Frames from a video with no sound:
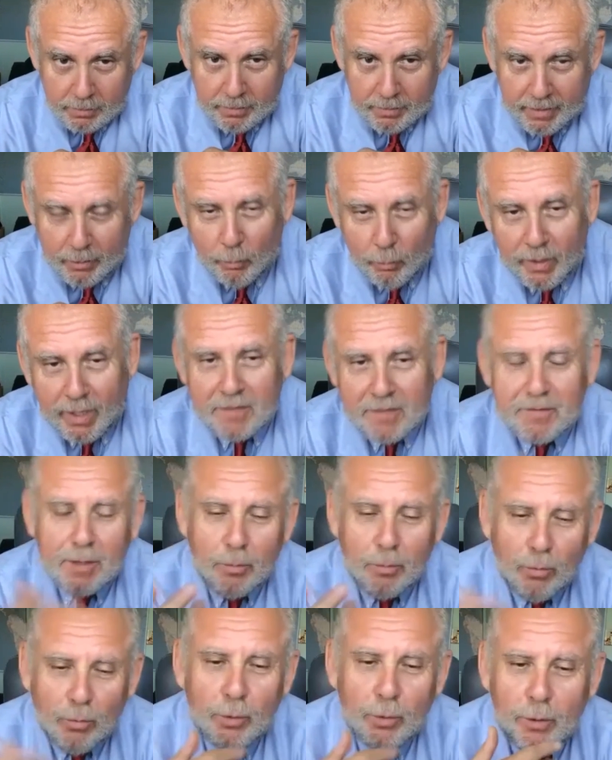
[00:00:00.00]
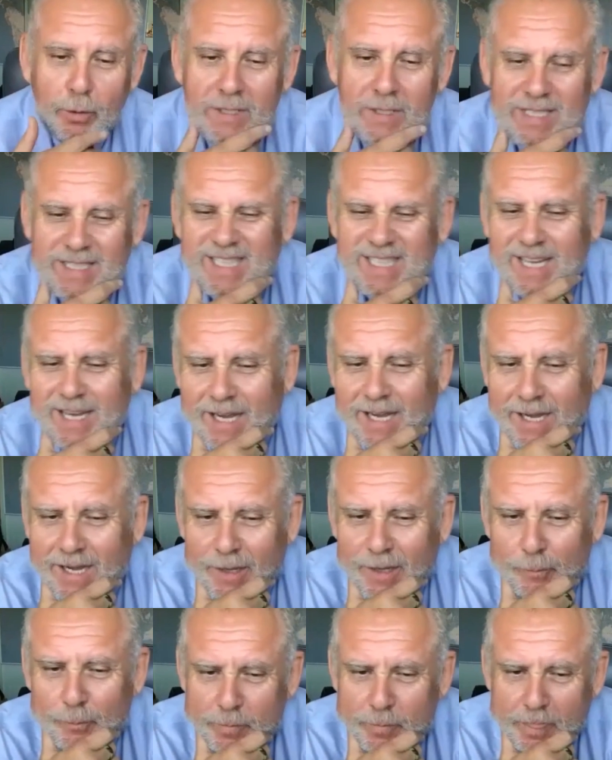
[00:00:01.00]
And when I say brutal,
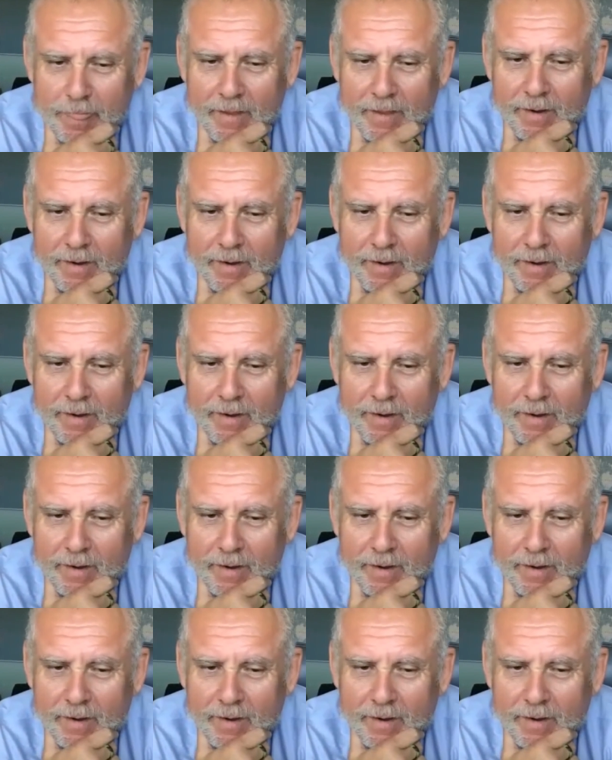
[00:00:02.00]
I'm